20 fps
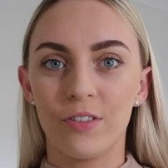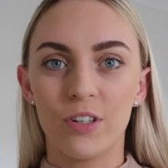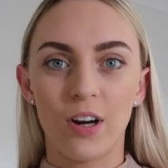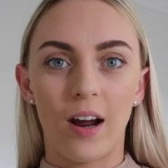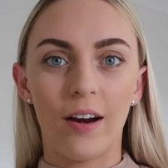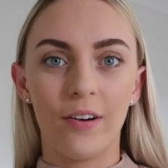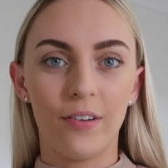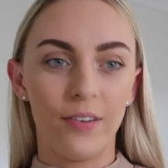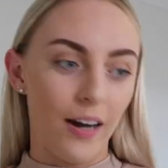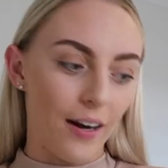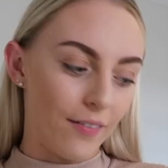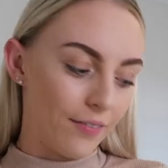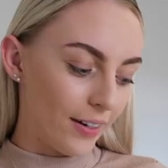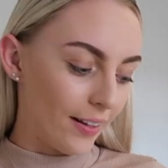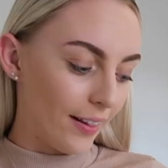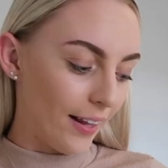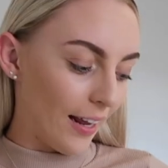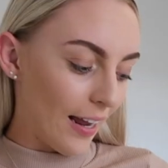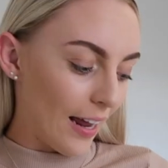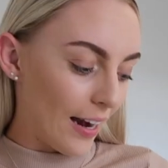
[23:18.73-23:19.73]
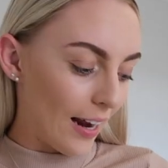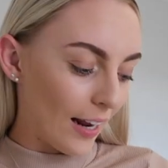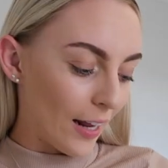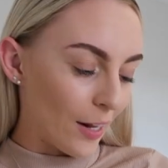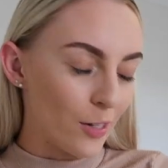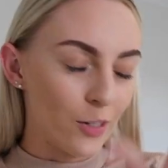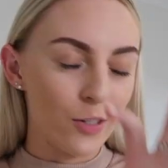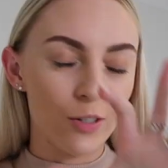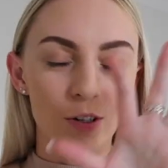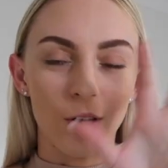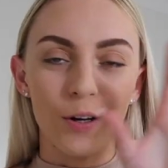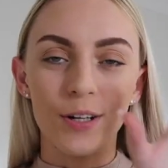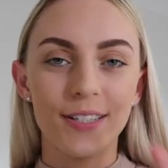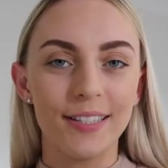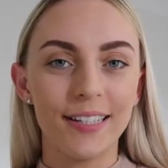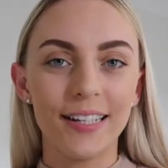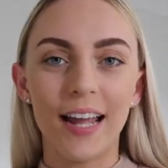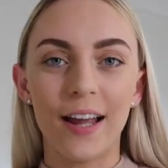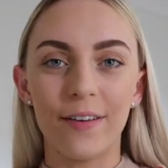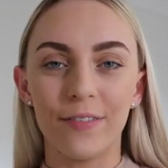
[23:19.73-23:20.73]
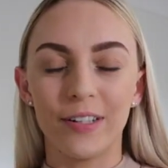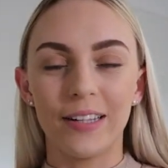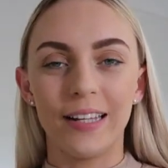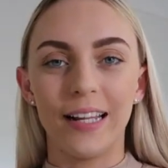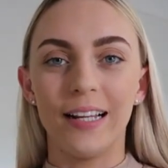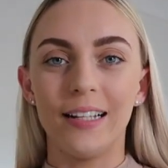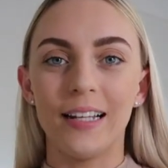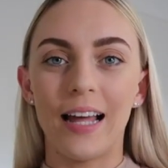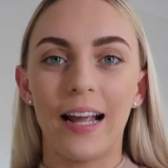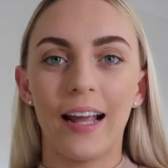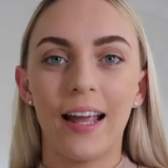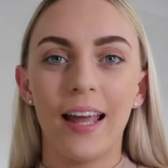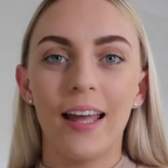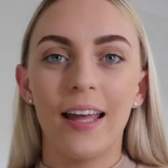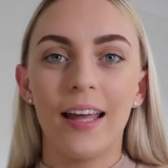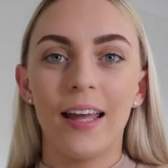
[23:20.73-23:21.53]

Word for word: tried on everything and I can so see everything like